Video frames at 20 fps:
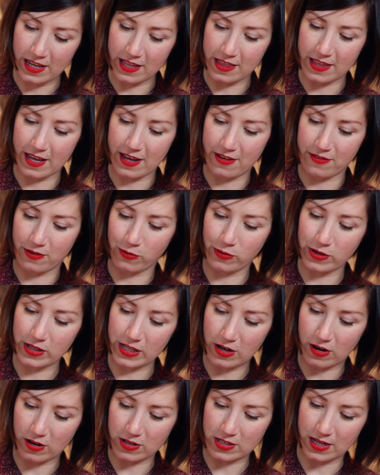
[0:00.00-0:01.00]
They have a
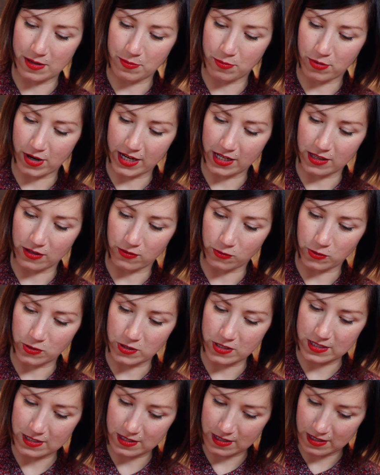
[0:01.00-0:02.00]
really hard time breaking the
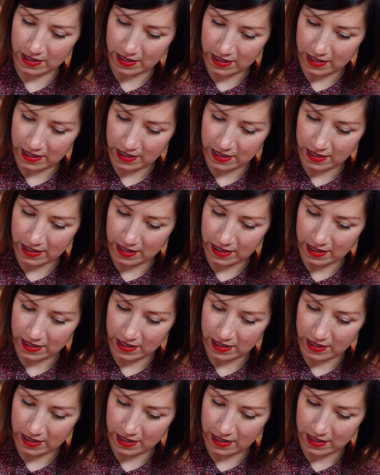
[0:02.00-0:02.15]
rules.